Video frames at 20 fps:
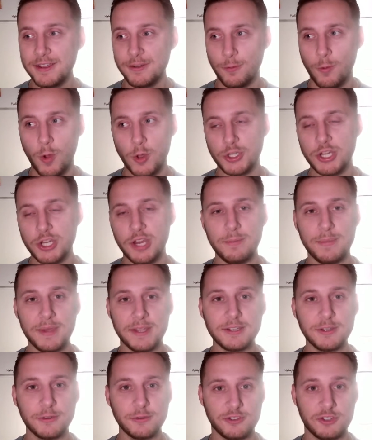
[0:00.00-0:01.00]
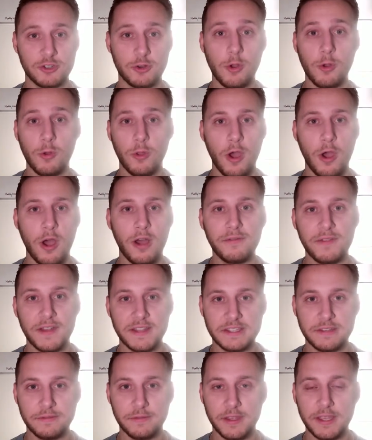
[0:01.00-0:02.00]
While Shane Pinto's struggled
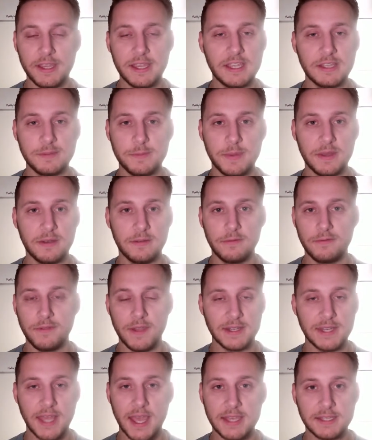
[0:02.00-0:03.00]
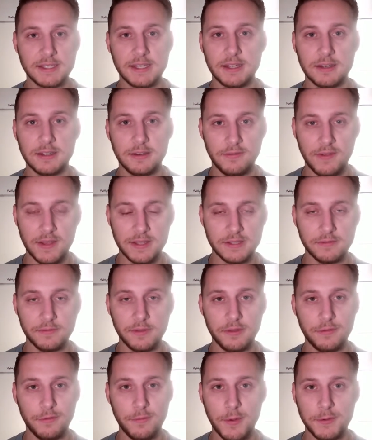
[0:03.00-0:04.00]
offensively, he's been fantastic
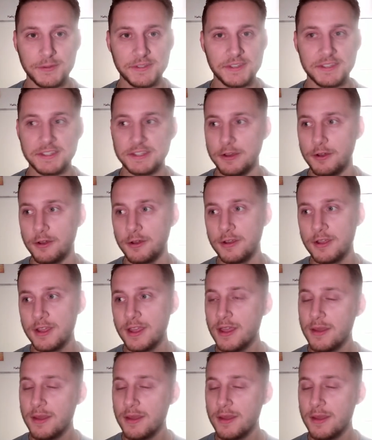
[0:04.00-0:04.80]
defensively for most this year.